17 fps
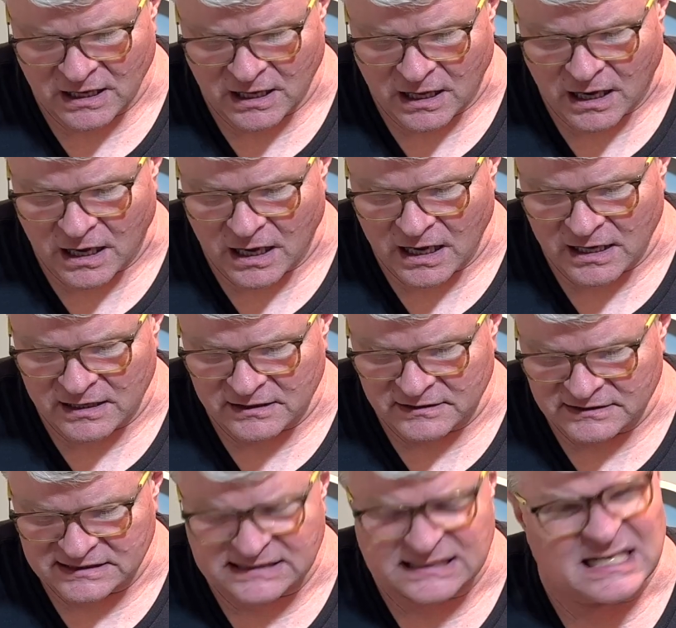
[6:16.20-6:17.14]

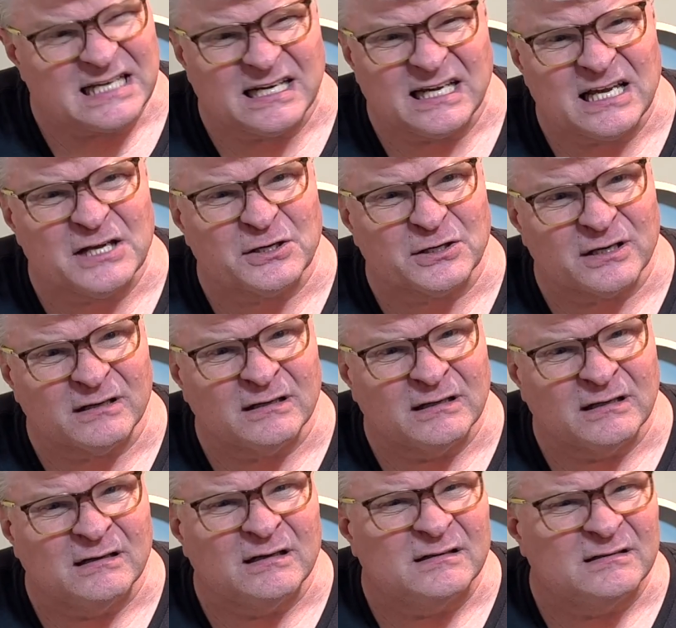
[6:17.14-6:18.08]
The seat heater
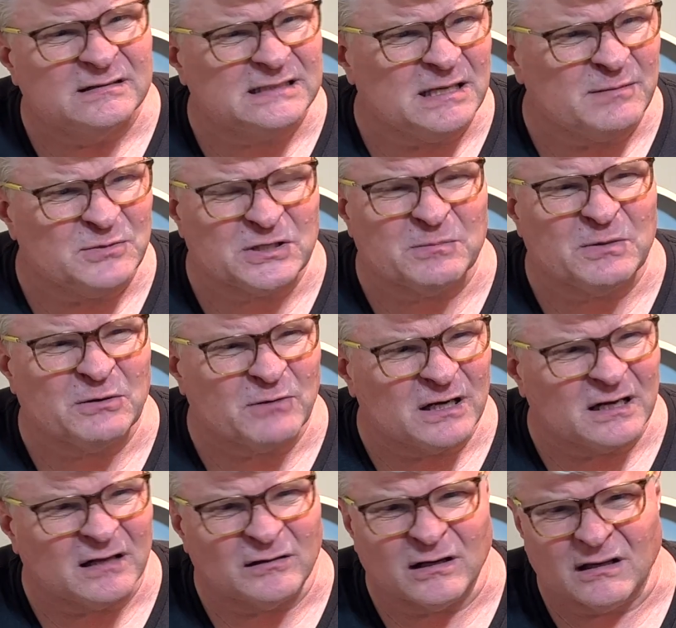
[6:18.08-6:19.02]
seems to be
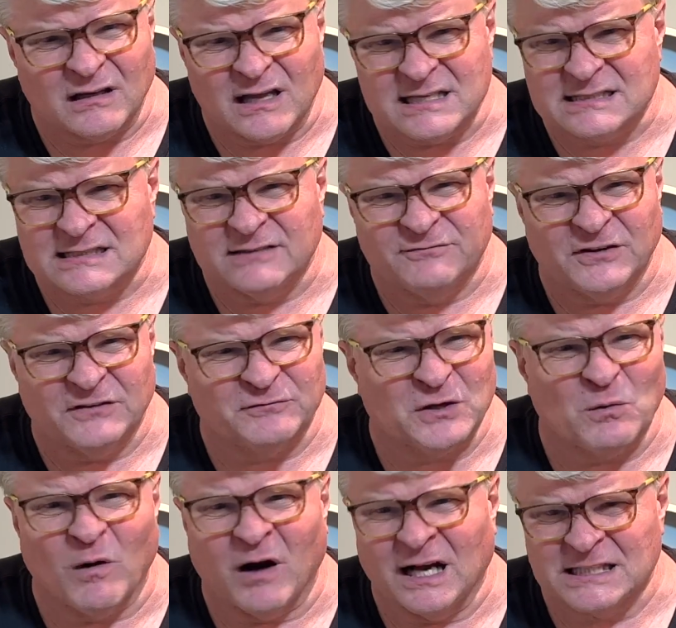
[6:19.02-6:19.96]
running a little less than
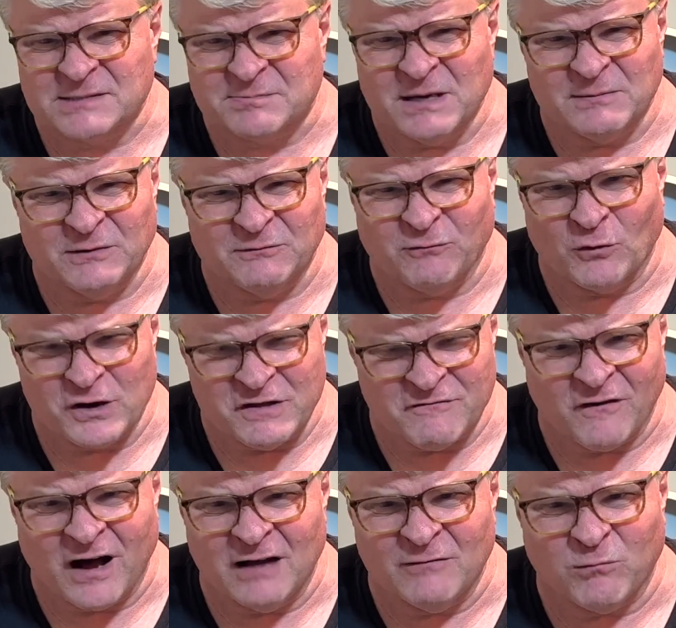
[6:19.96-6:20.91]
50 watts, maybe
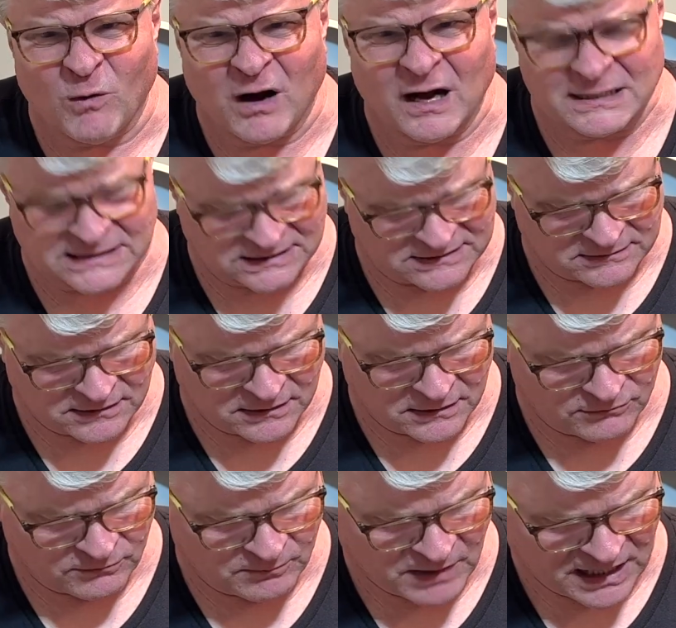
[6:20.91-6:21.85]
45 watts
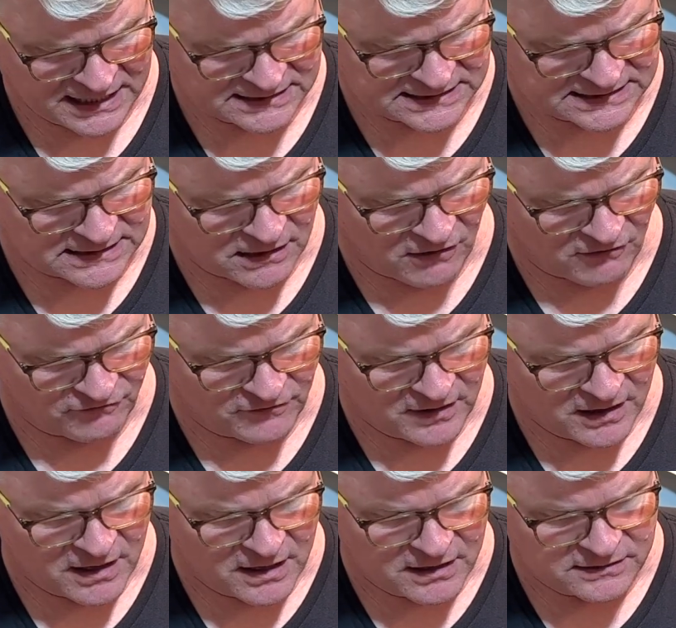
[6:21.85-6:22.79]
by itself.
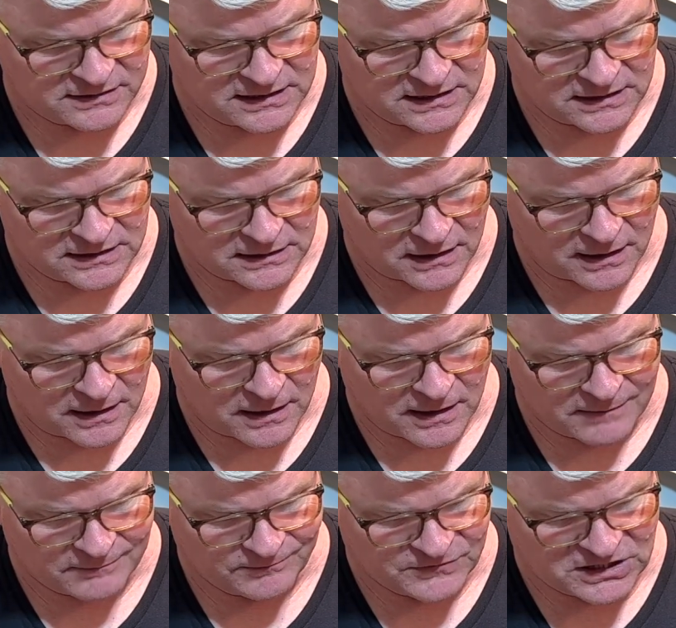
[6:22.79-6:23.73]
The
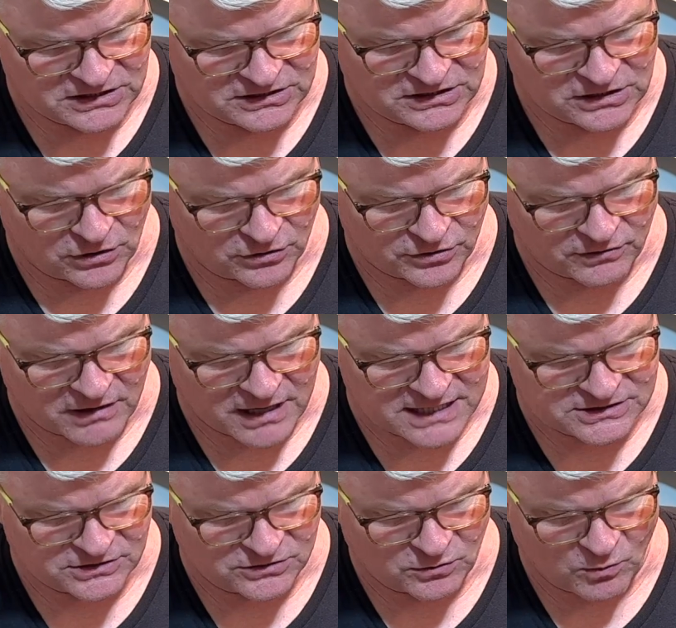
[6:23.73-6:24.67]

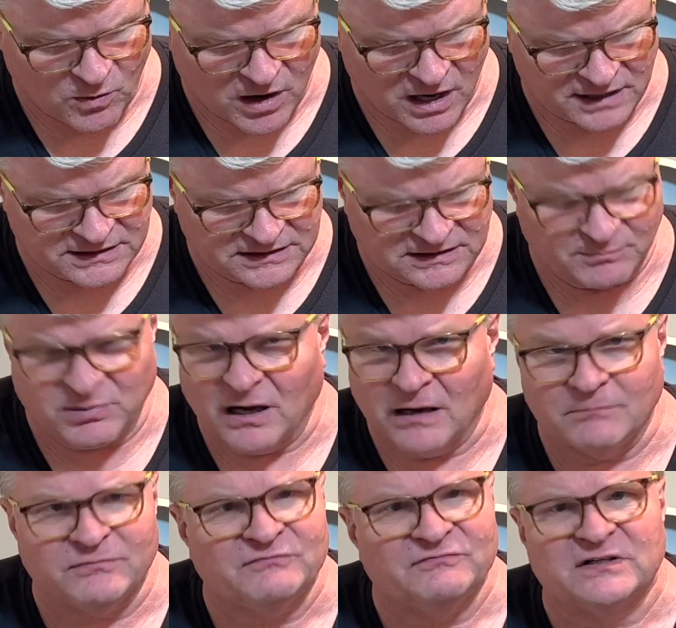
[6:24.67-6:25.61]
deodorizer, the wand, and the
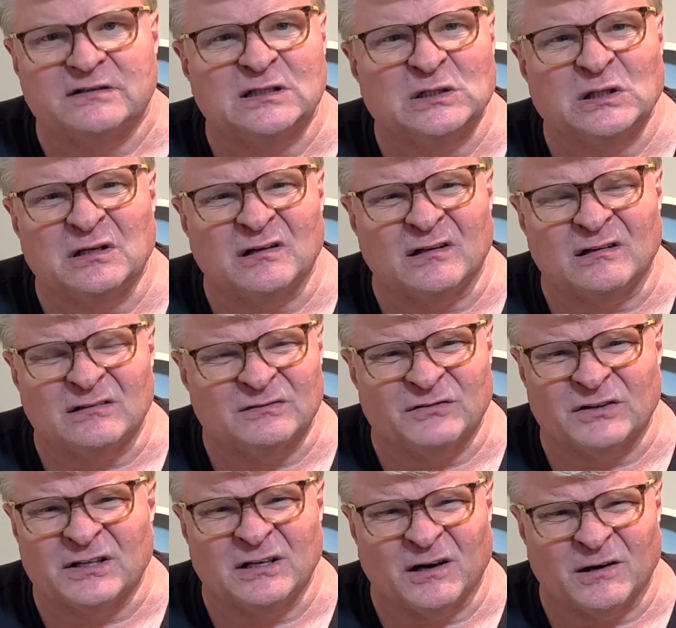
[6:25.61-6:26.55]
pump, very little,
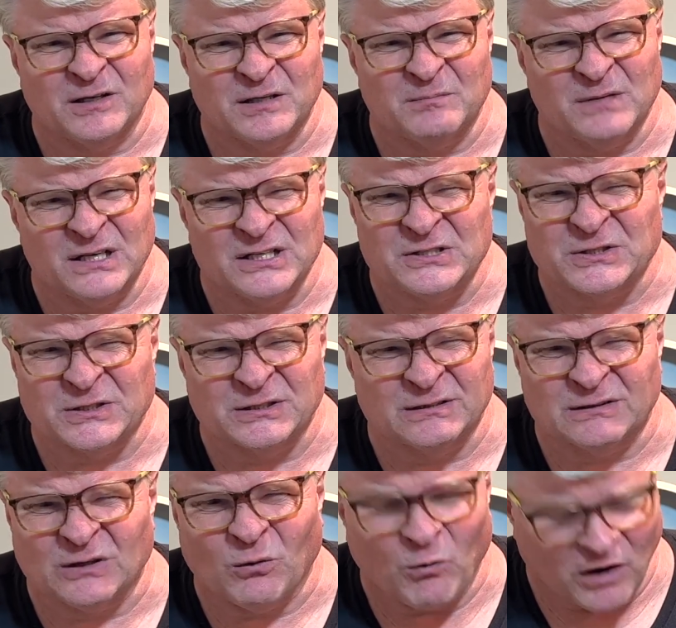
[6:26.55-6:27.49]
very hard to
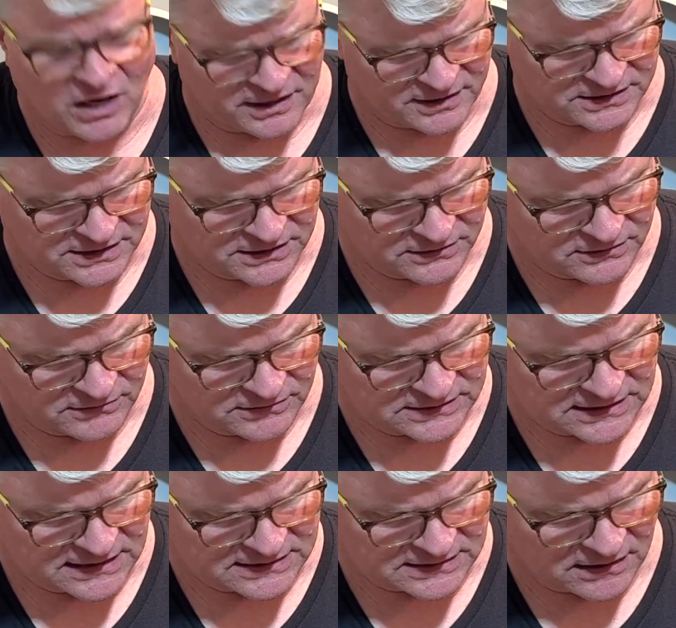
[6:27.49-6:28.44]
measure, a watt or two.
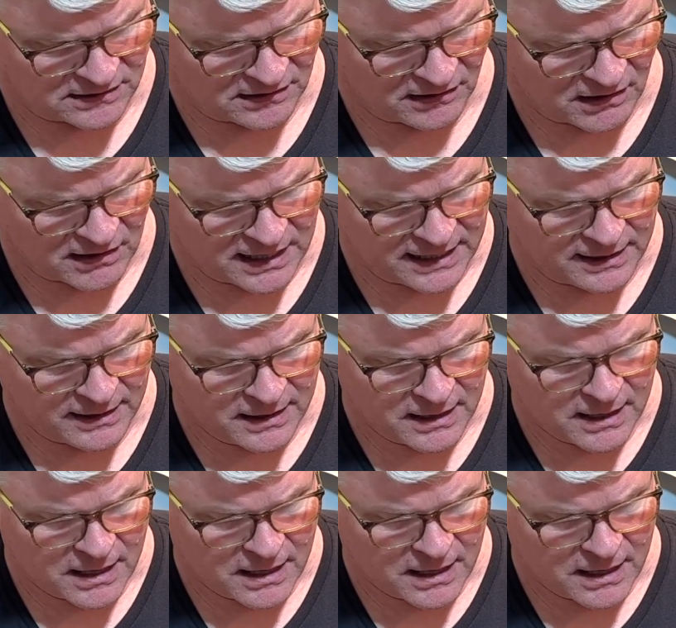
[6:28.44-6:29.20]
That's not a lot.